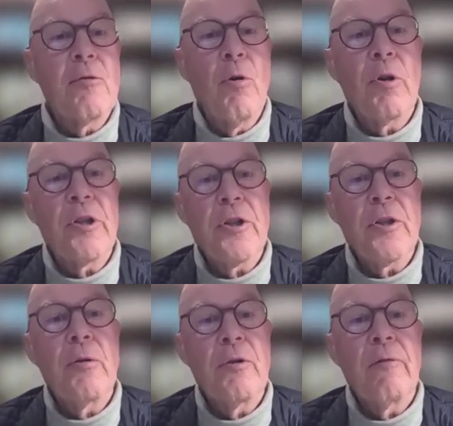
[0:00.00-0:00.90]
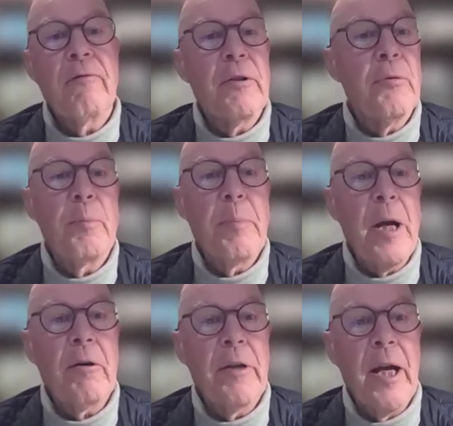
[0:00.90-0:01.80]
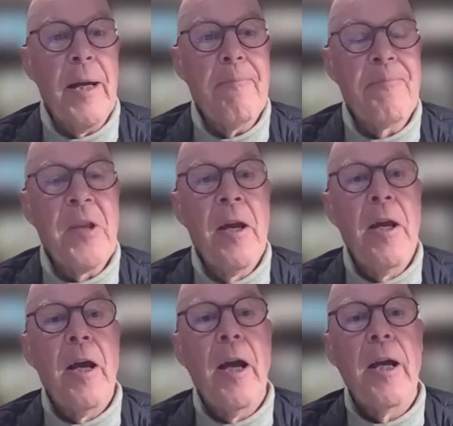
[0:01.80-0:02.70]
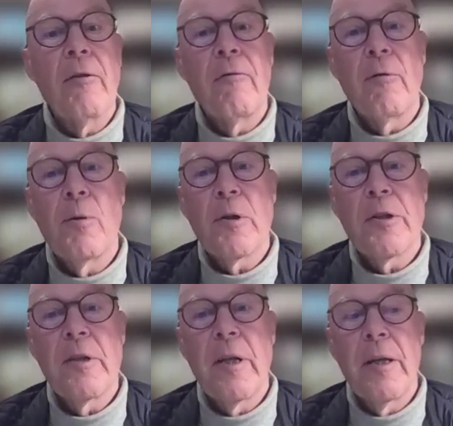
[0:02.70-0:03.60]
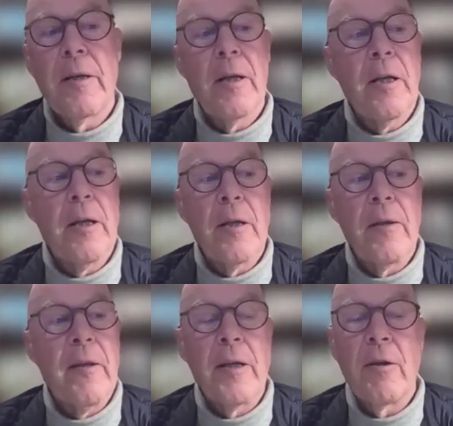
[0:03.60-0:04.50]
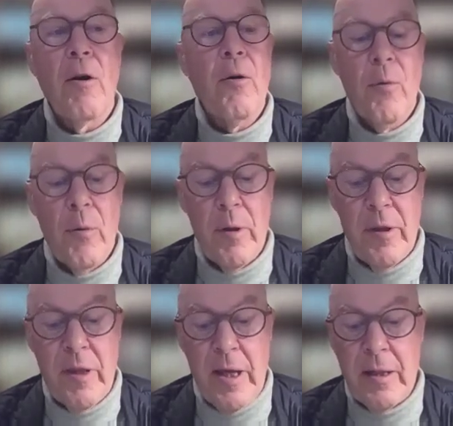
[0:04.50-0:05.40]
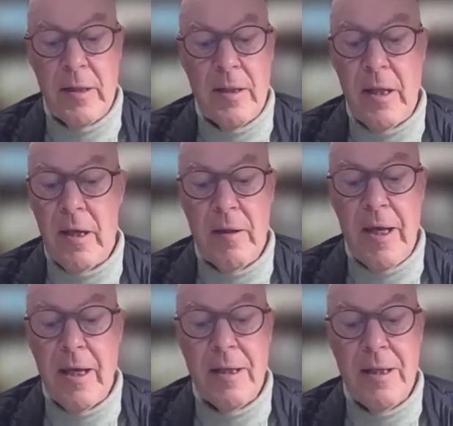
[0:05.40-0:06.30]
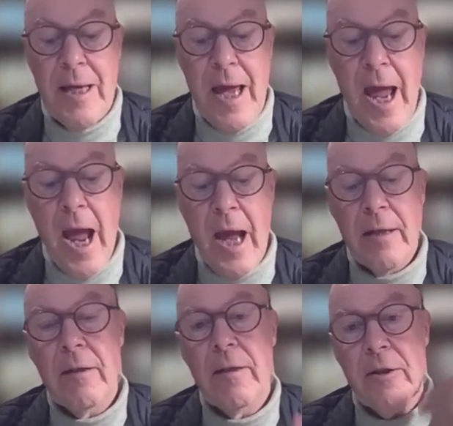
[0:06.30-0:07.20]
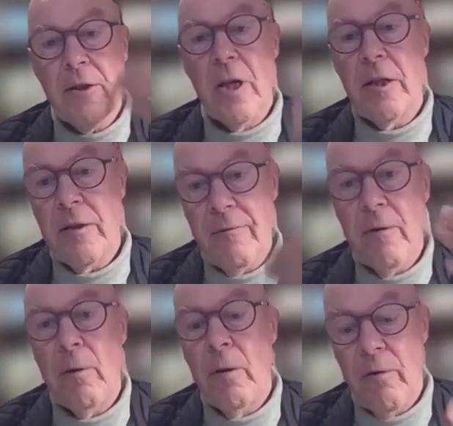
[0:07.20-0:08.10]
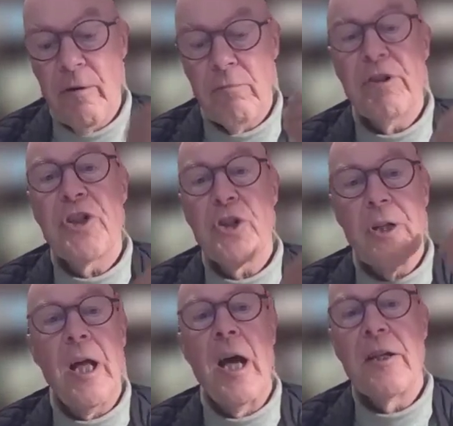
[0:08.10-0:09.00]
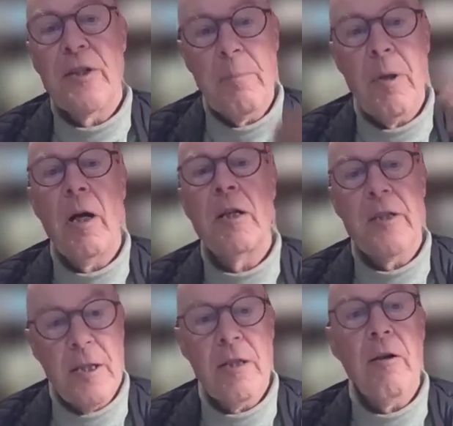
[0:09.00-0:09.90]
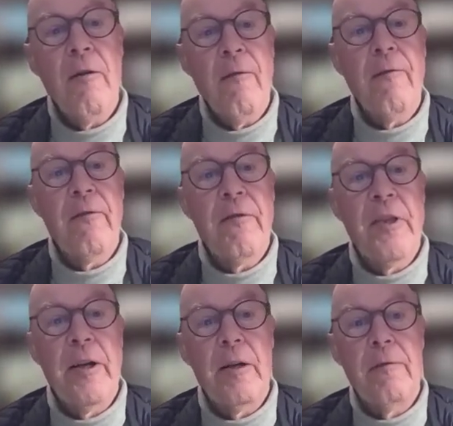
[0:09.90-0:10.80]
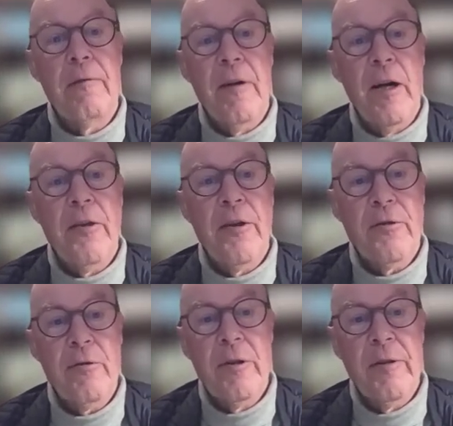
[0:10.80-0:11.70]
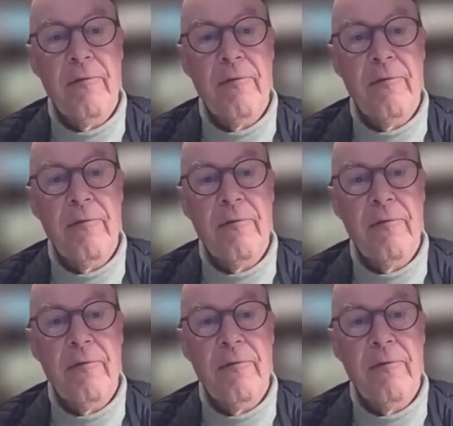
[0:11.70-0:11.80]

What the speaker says: cornerstones of a new paradigm. and of course they know that they can just follow the ritualized passes of their fathers or even